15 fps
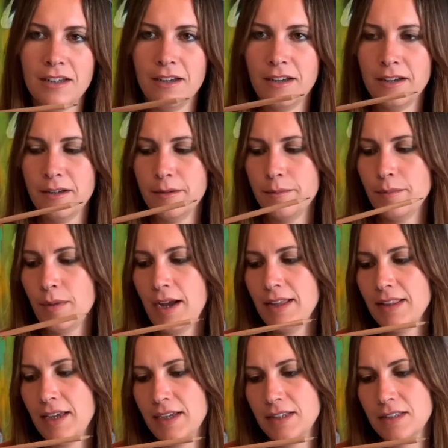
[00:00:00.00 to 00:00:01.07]
I
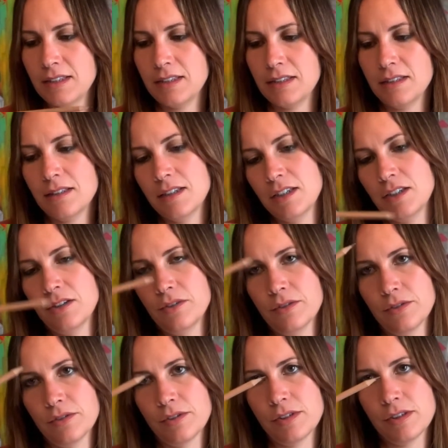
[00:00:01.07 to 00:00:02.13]
like to
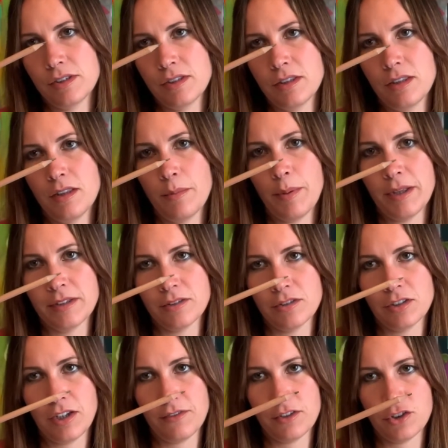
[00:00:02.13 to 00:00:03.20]
use the pencils
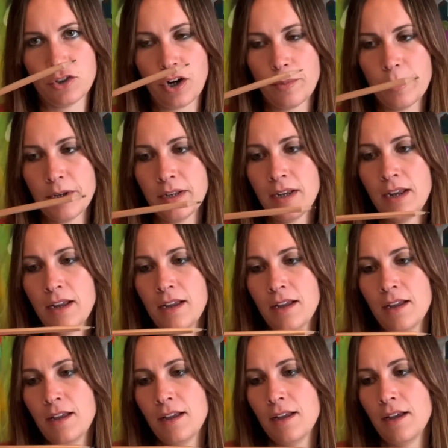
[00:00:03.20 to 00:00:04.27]
you have to sharpen.
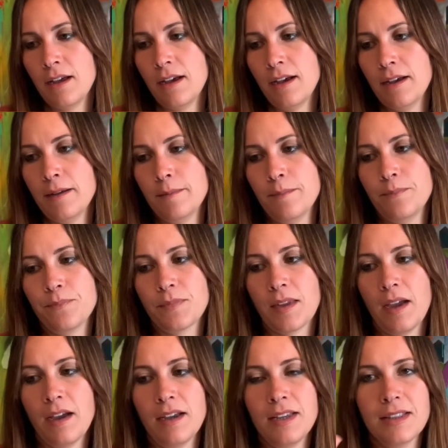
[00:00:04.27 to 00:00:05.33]

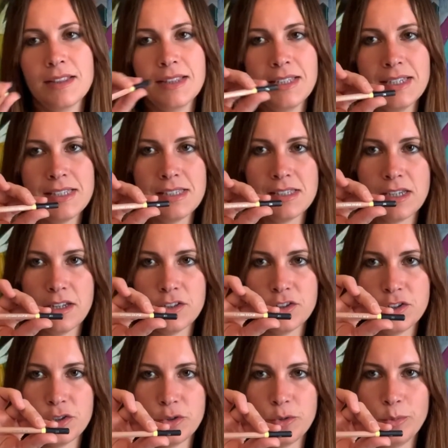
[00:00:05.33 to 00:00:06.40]
At least a
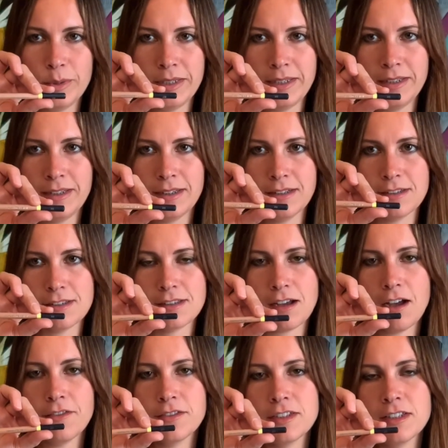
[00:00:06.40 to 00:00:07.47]
2B in
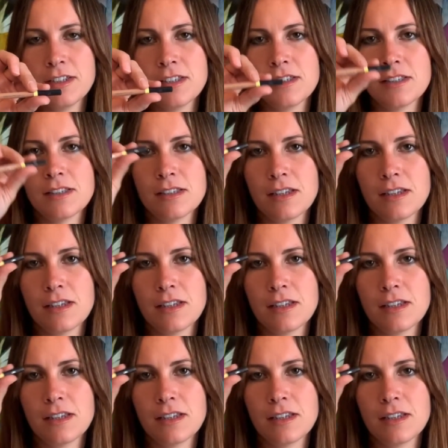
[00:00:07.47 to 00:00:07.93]
softness